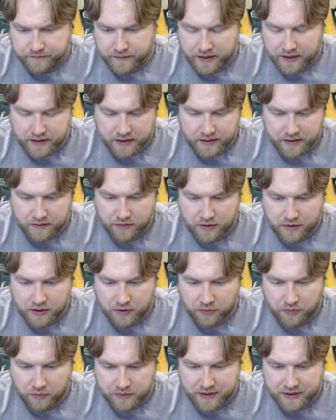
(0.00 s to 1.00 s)
and then
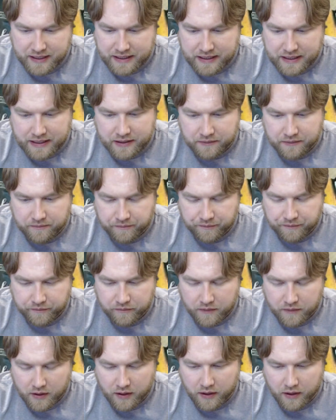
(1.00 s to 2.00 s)
with the heat
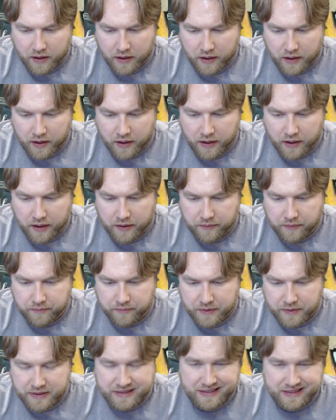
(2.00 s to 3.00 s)

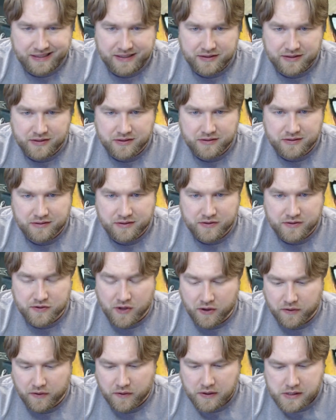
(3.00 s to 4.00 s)
and the salt.